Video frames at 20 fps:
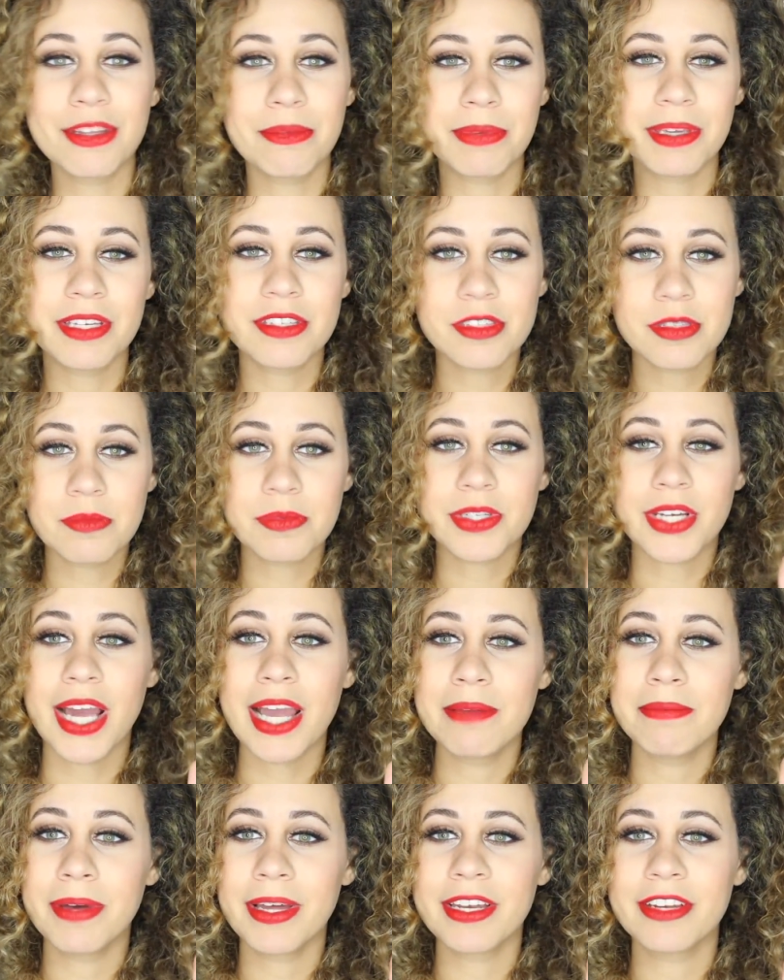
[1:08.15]
There'll be a
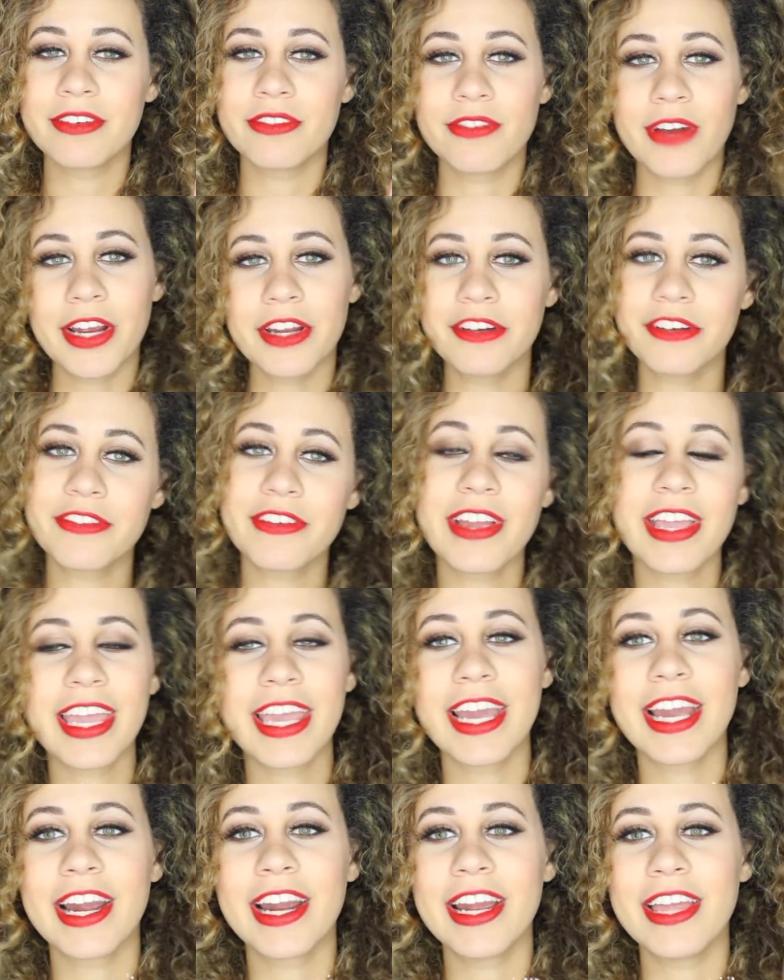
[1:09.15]
subscribe button right over
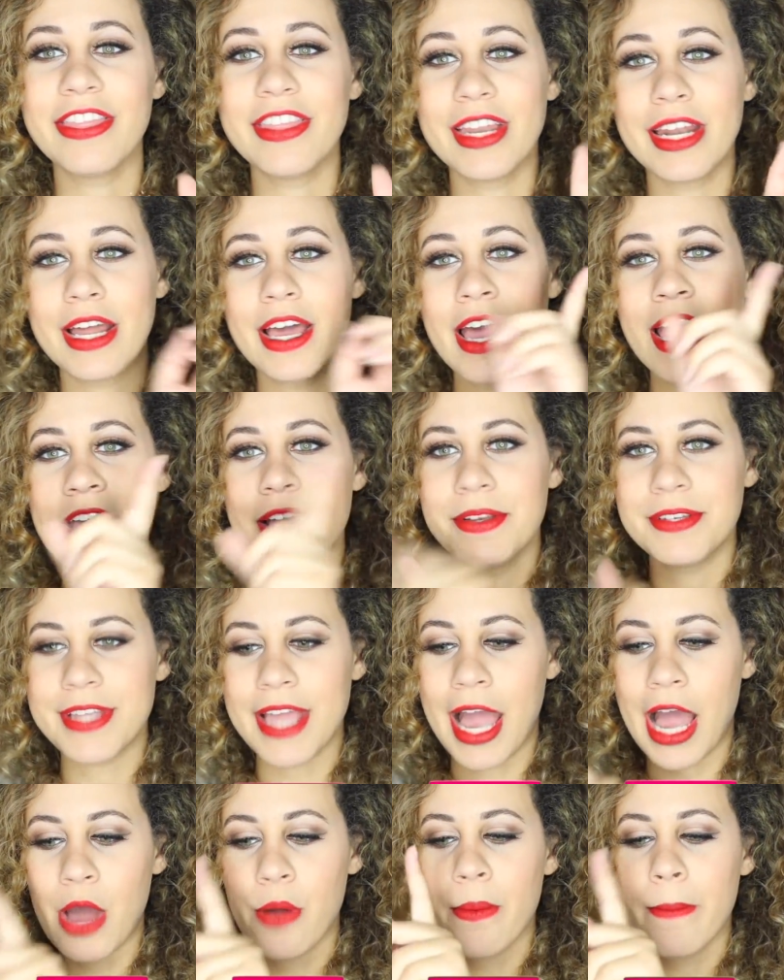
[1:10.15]
here, and then
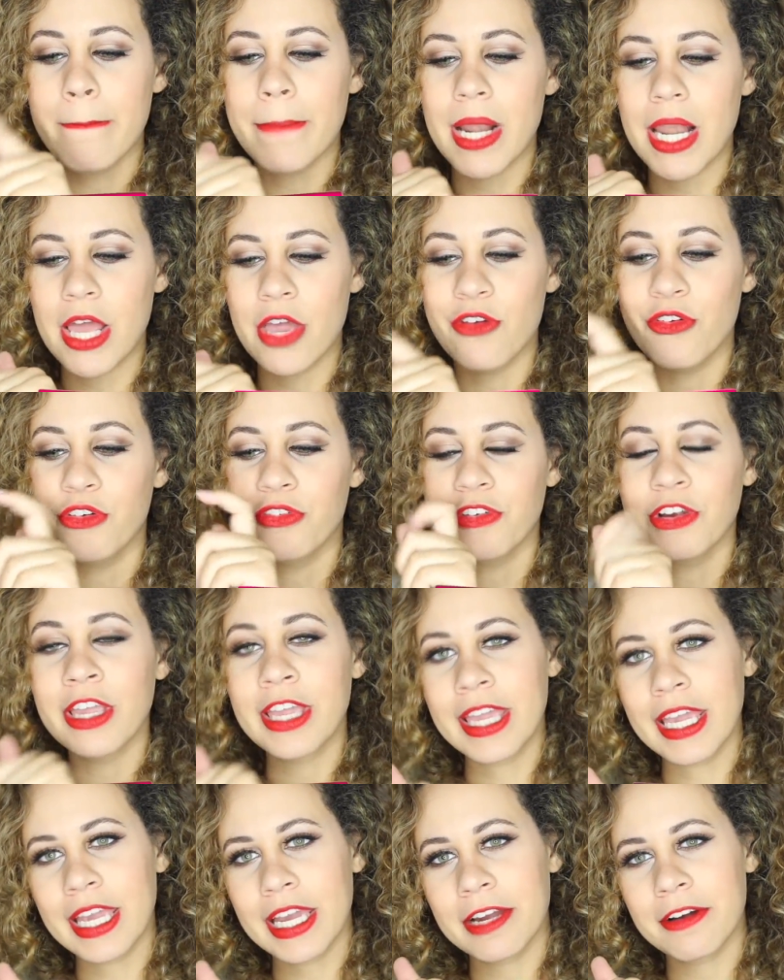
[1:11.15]
down below over
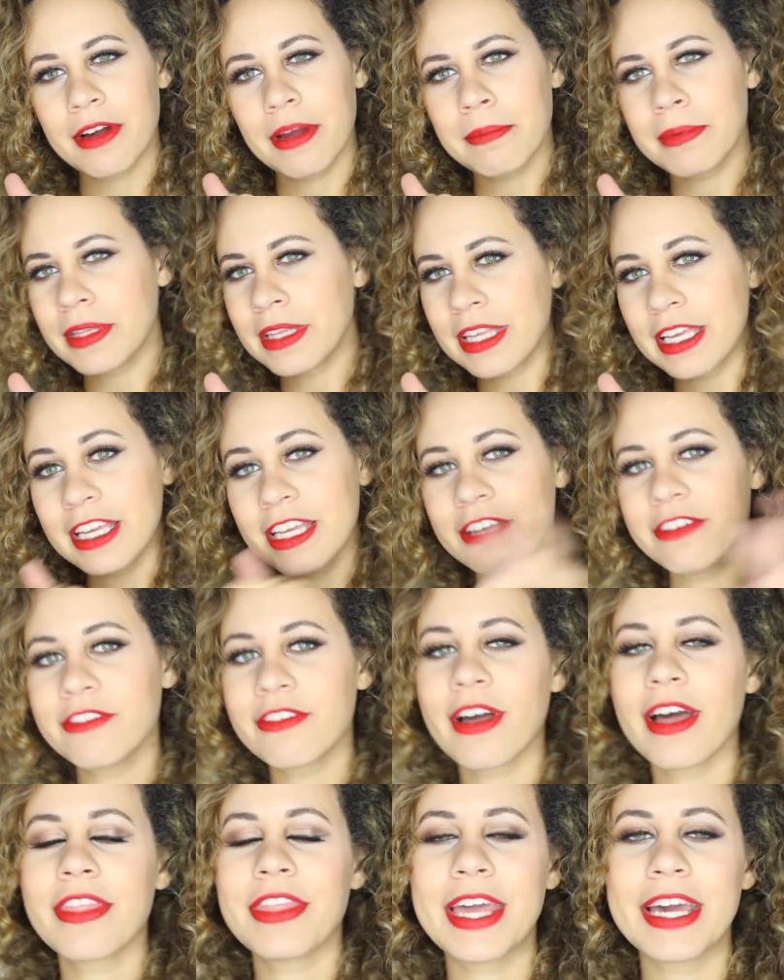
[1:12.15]
here, I
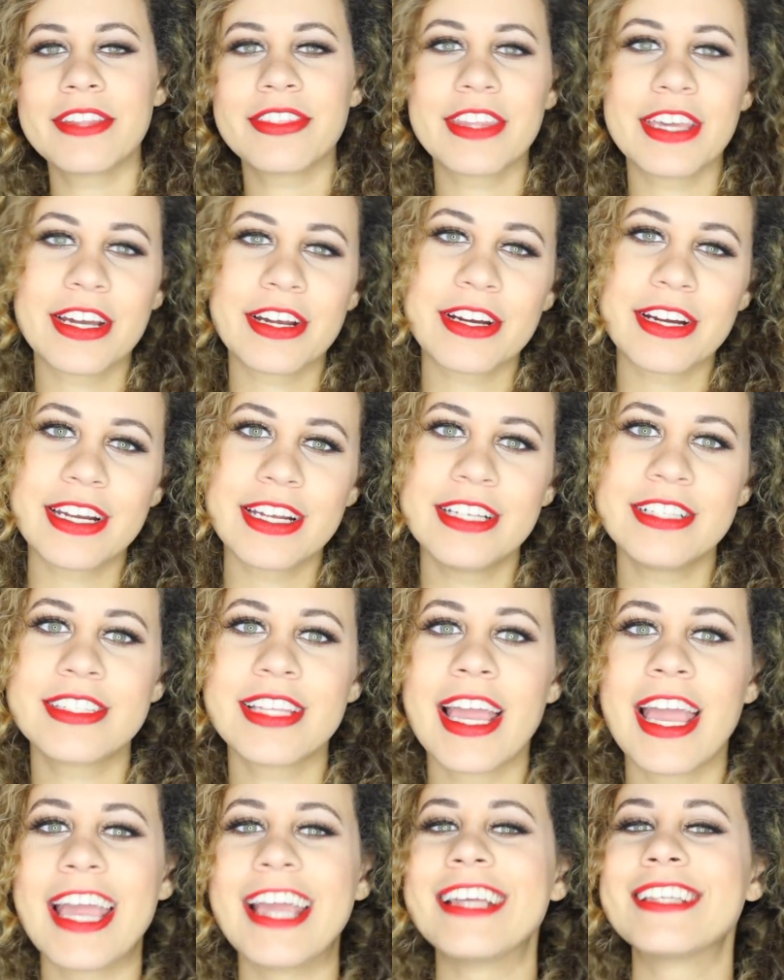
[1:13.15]
believe that there
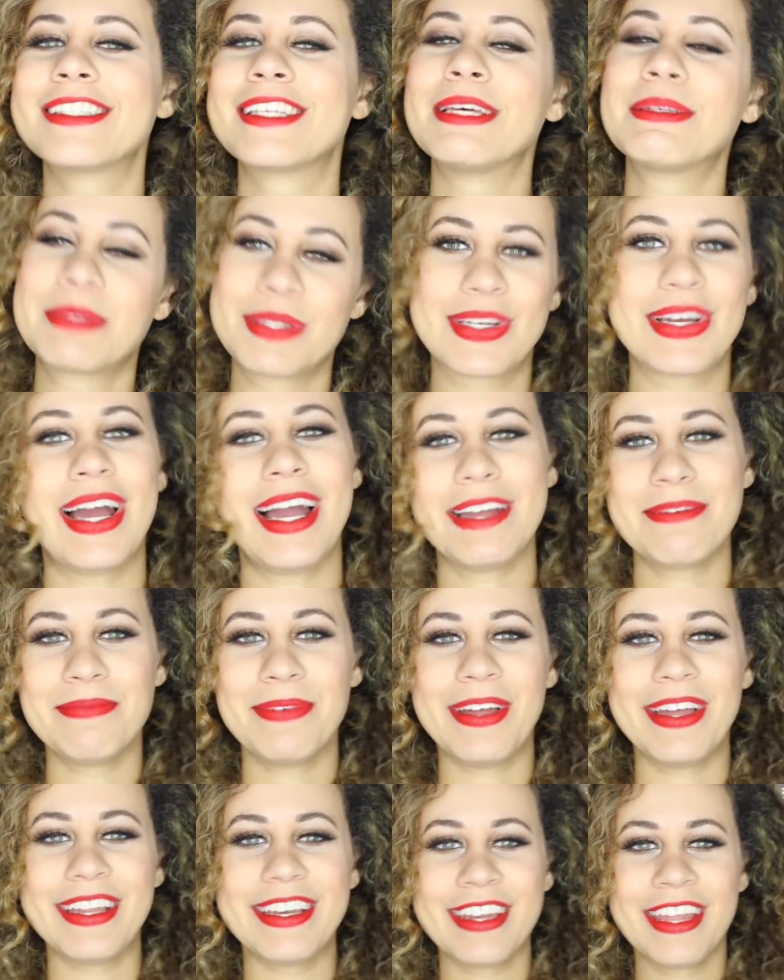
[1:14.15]
is a subscribe
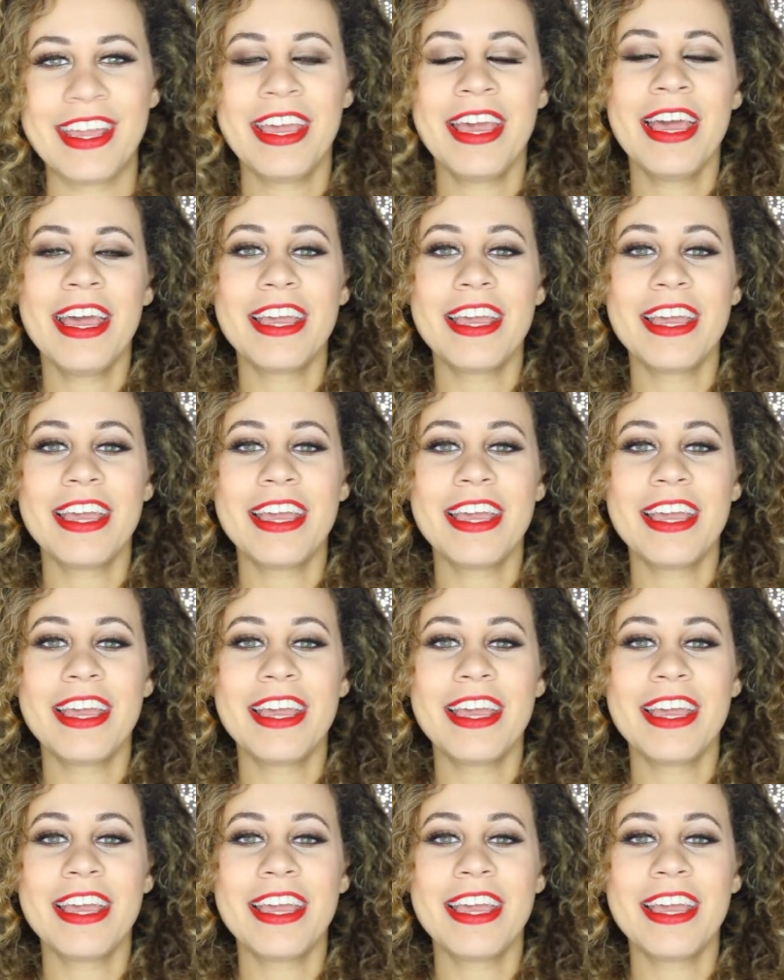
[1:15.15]
button.